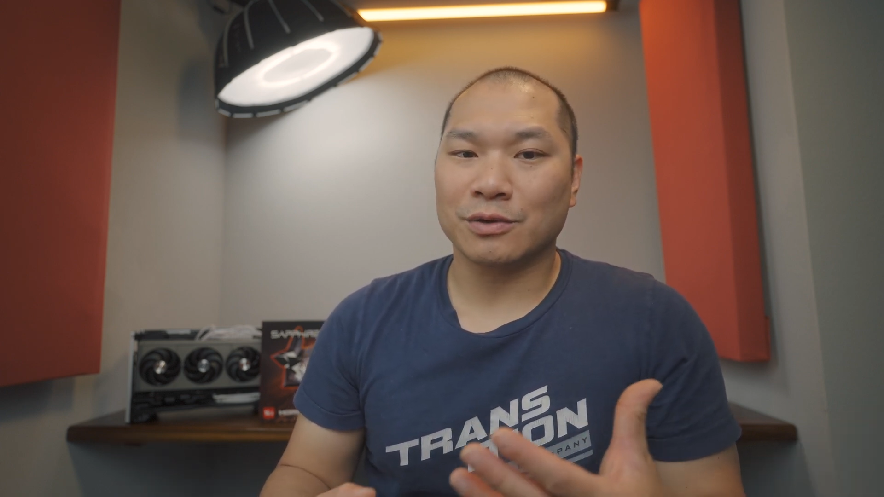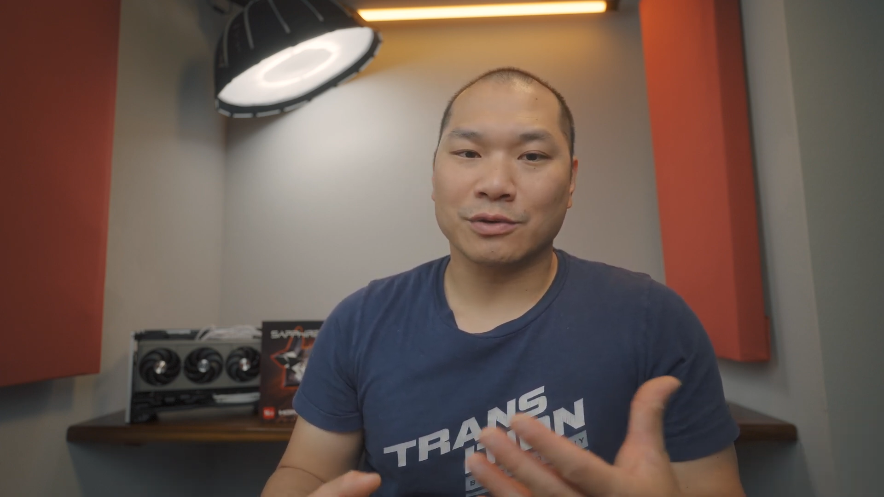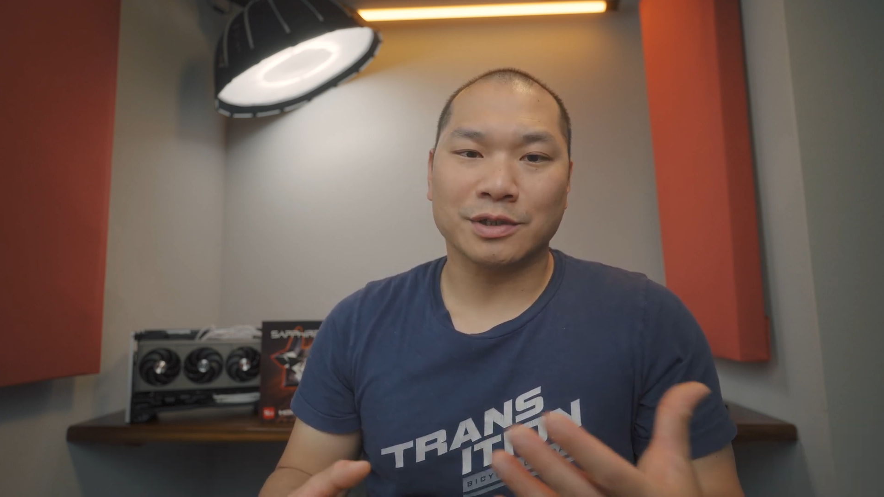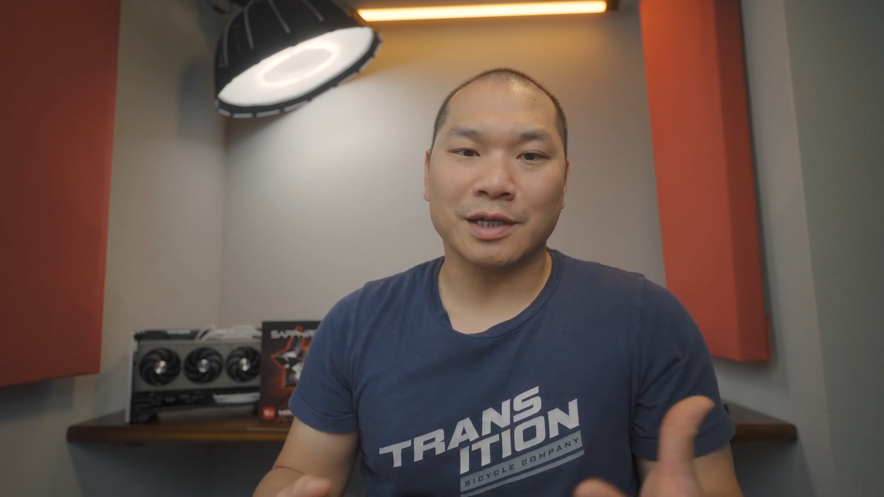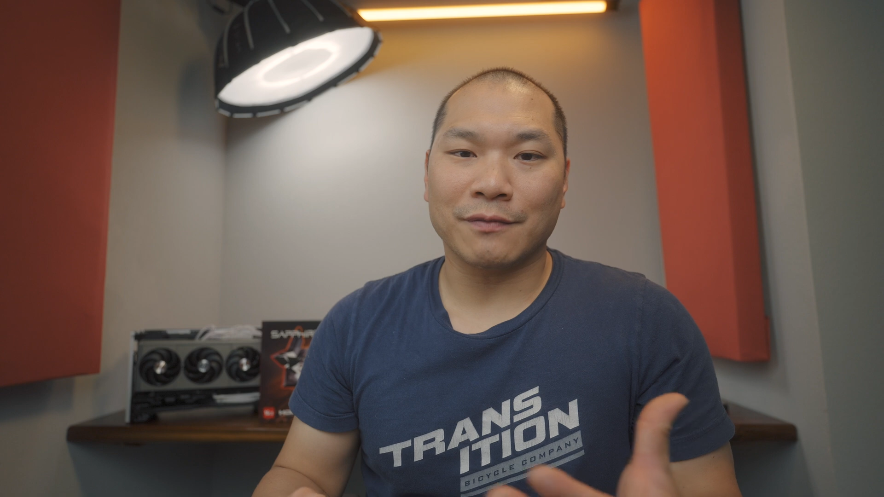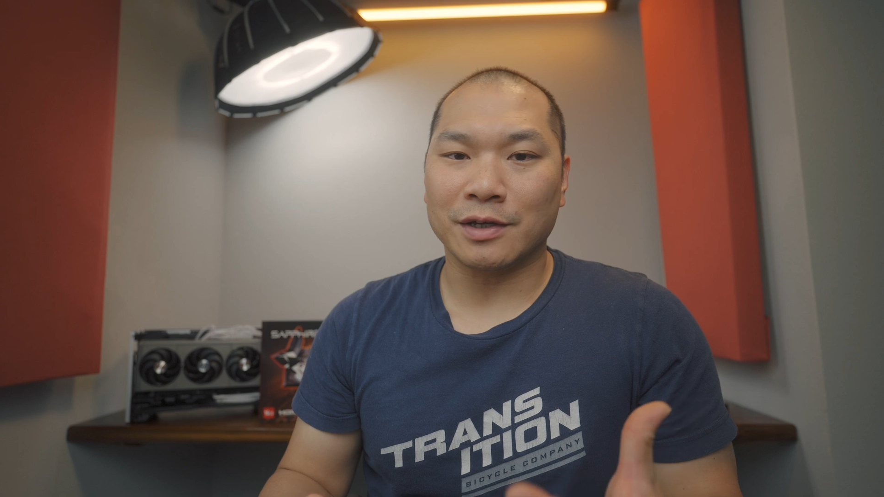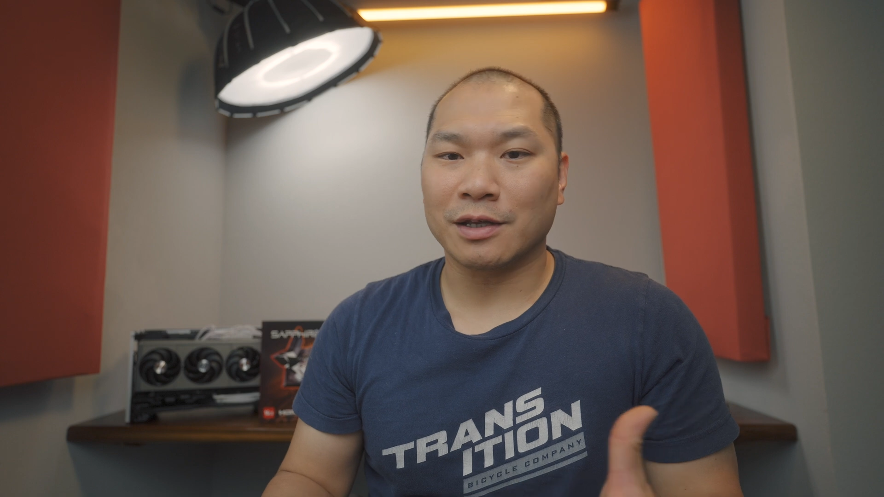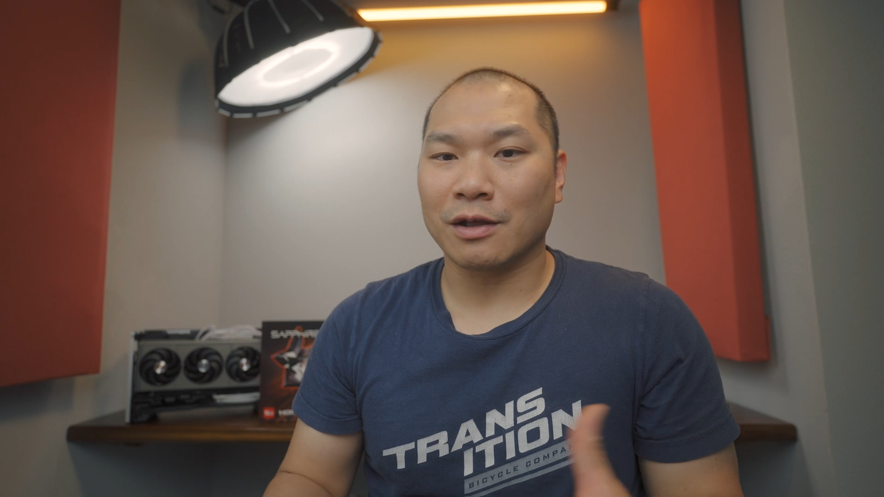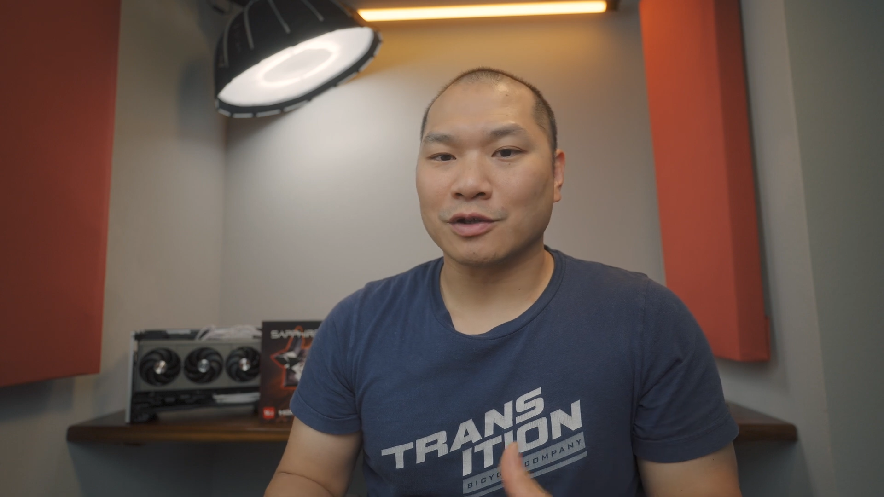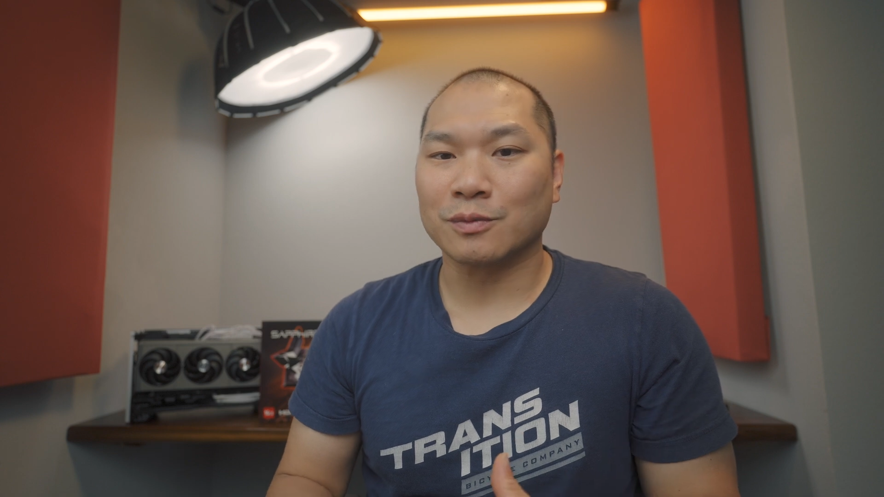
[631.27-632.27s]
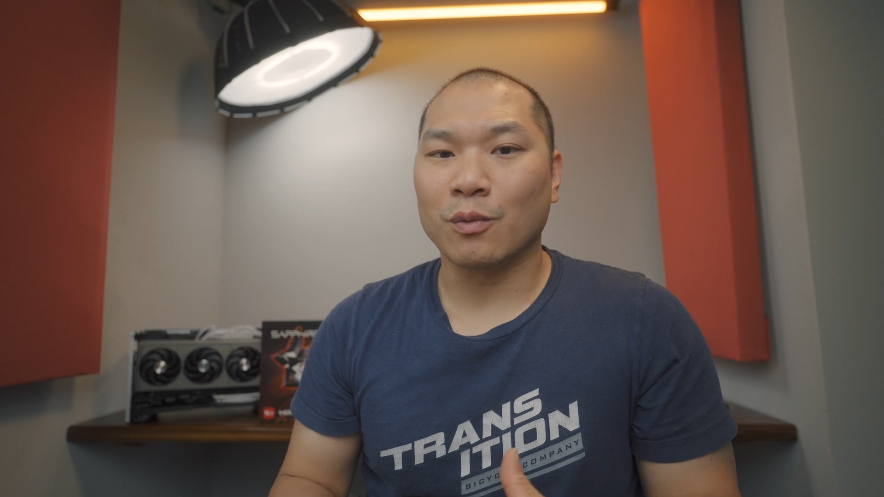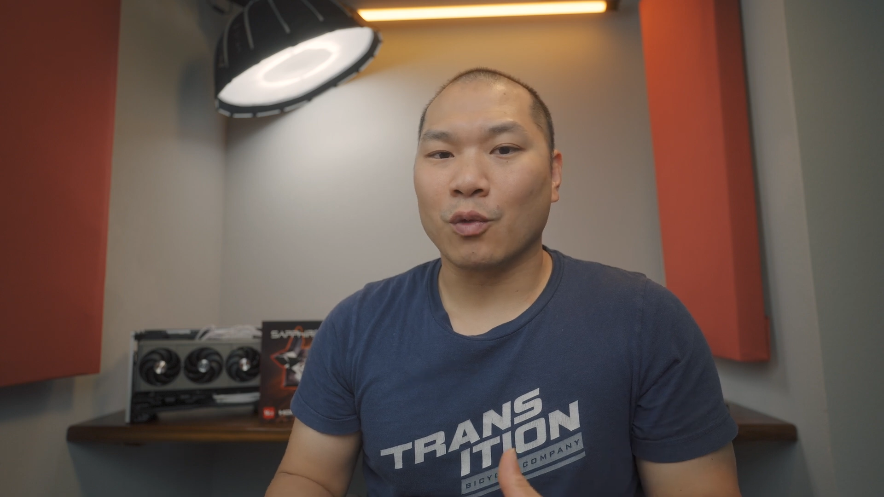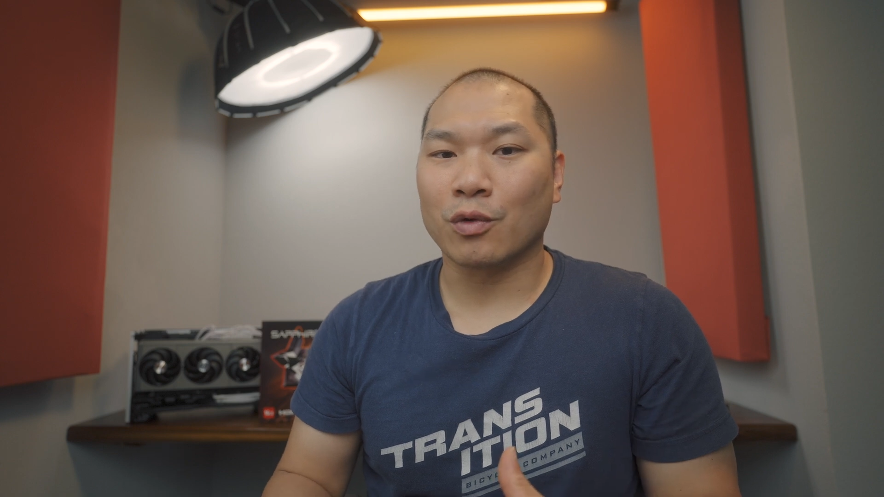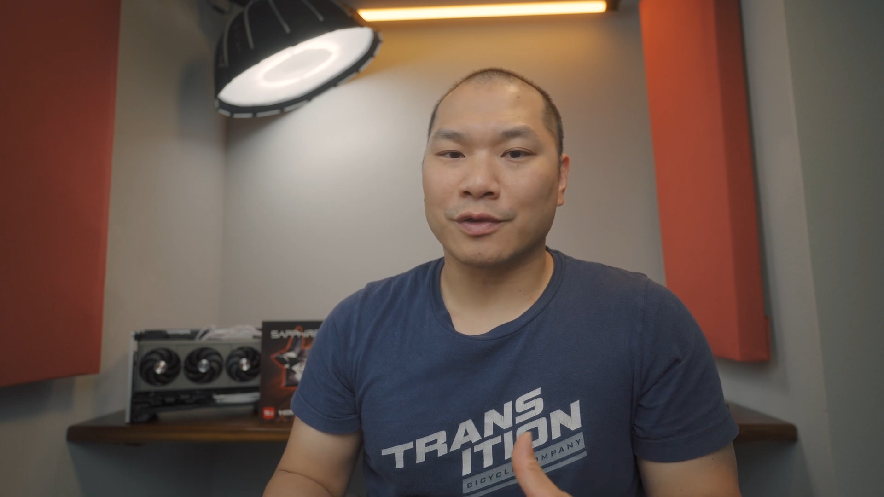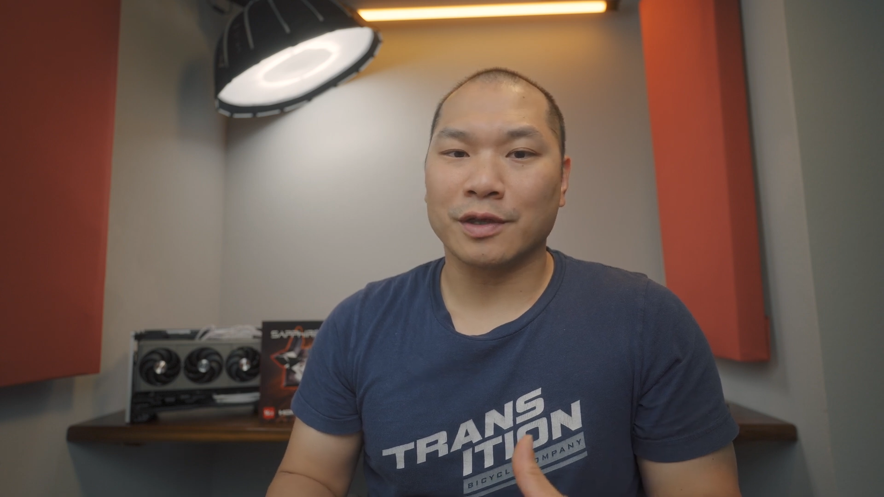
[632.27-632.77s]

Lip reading: or $70 more